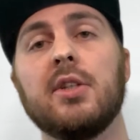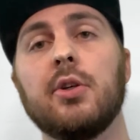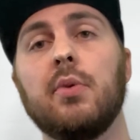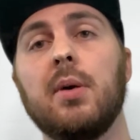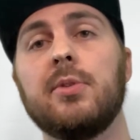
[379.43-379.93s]
their
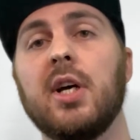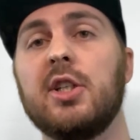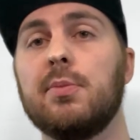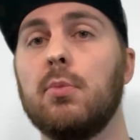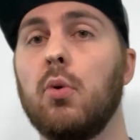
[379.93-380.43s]

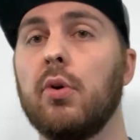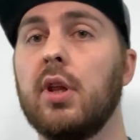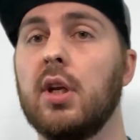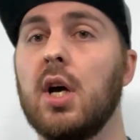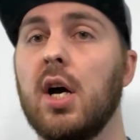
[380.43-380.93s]
websites more
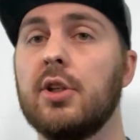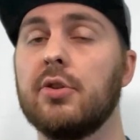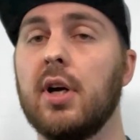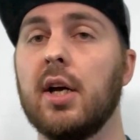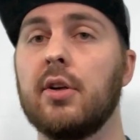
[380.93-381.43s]
than
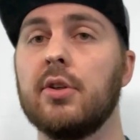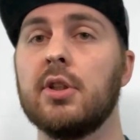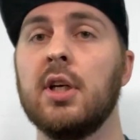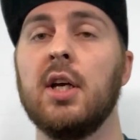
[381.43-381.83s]
contractors,